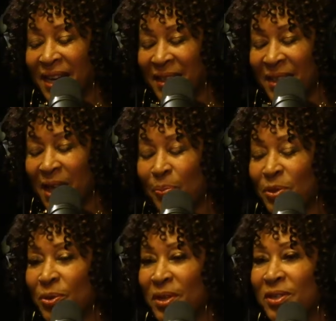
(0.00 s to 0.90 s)
take the
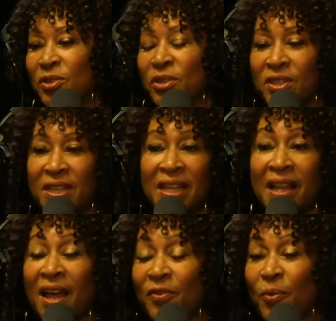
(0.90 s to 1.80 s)
opportunity to see
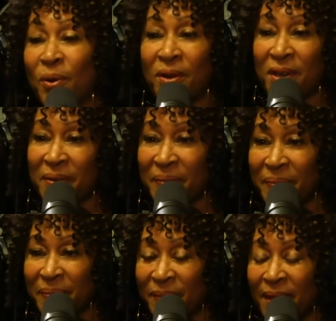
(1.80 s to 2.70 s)
a lot of work.
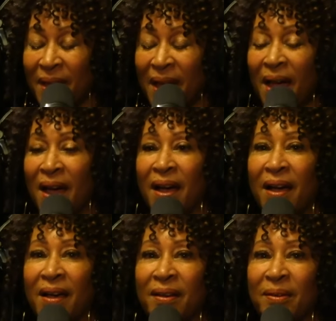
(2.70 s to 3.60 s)

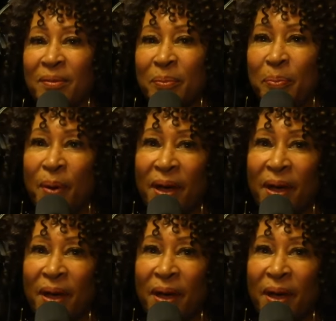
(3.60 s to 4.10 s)
Mm-hmm.